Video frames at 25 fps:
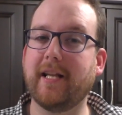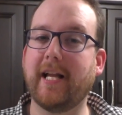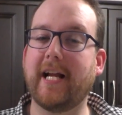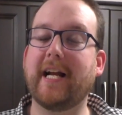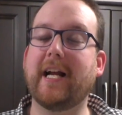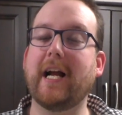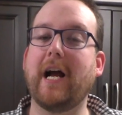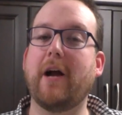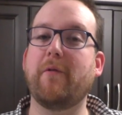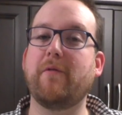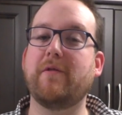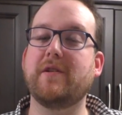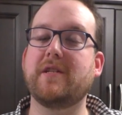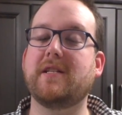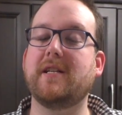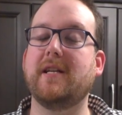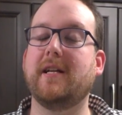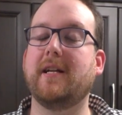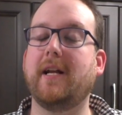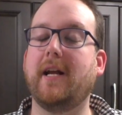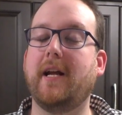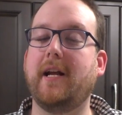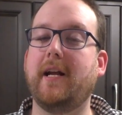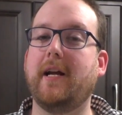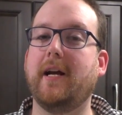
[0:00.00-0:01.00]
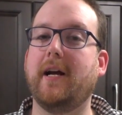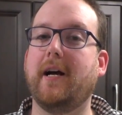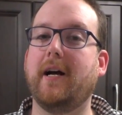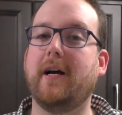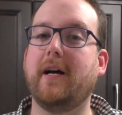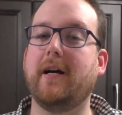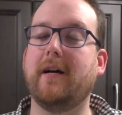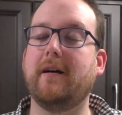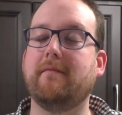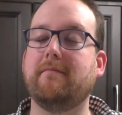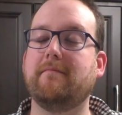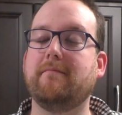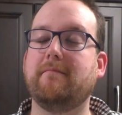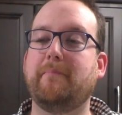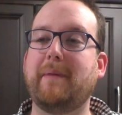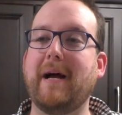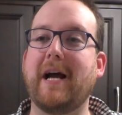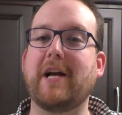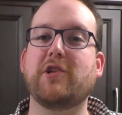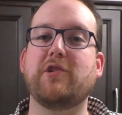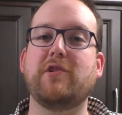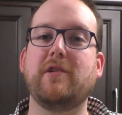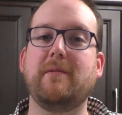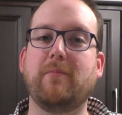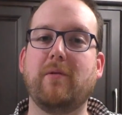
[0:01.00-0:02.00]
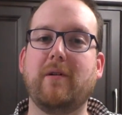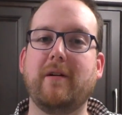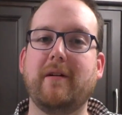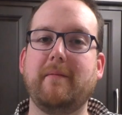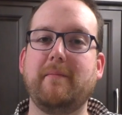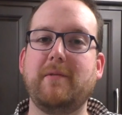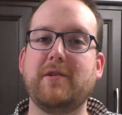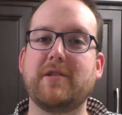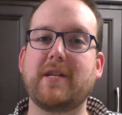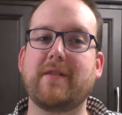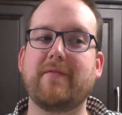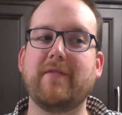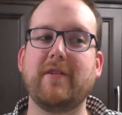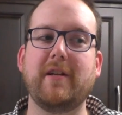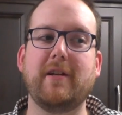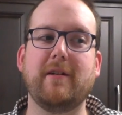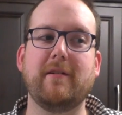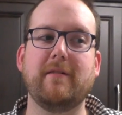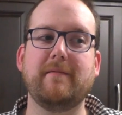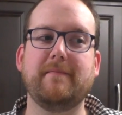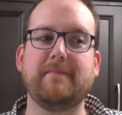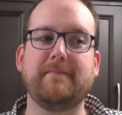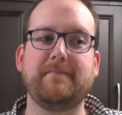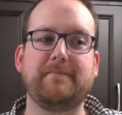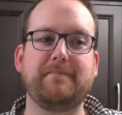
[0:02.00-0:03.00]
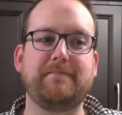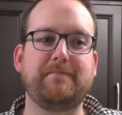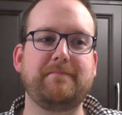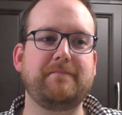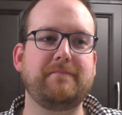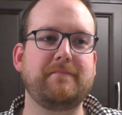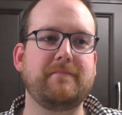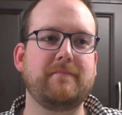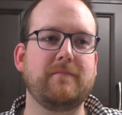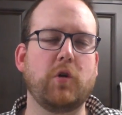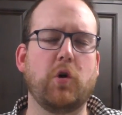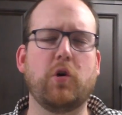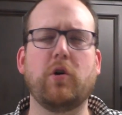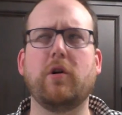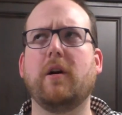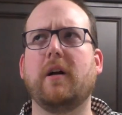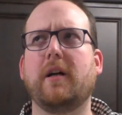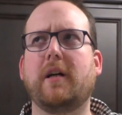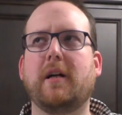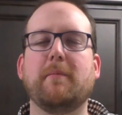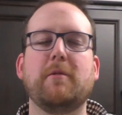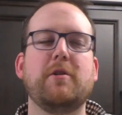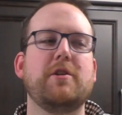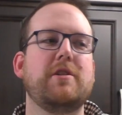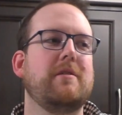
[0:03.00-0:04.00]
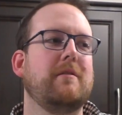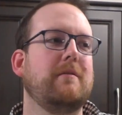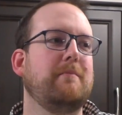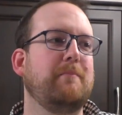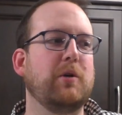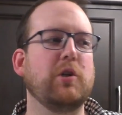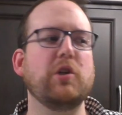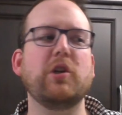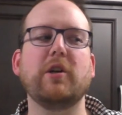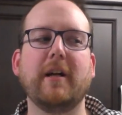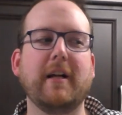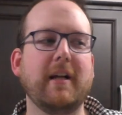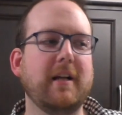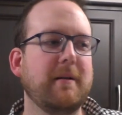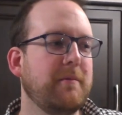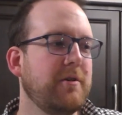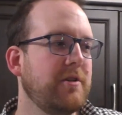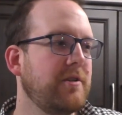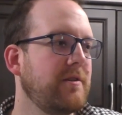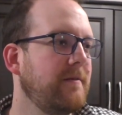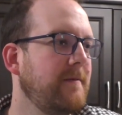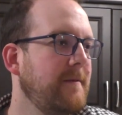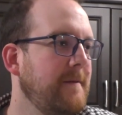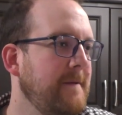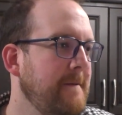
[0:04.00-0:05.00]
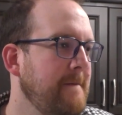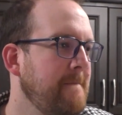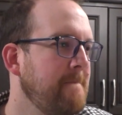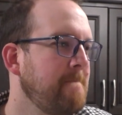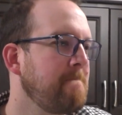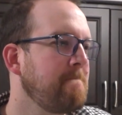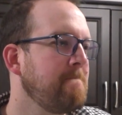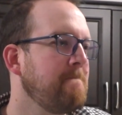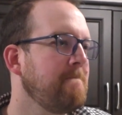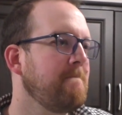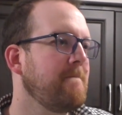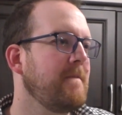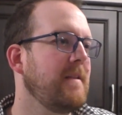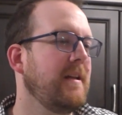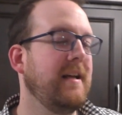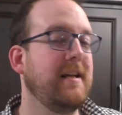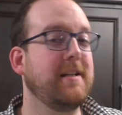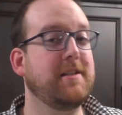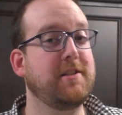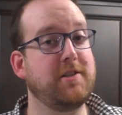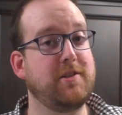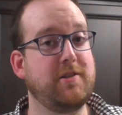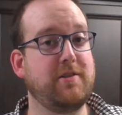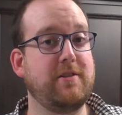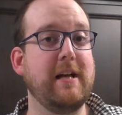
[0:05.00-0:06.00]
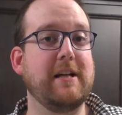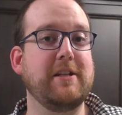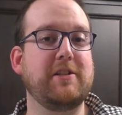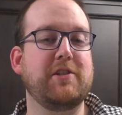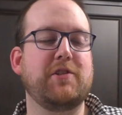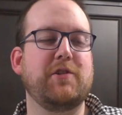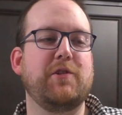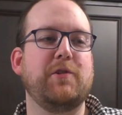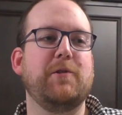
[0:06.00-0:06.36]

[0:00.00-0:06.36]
Like I was in a Backstreet Boy music video or a commercial, Burger King commercial. That's true.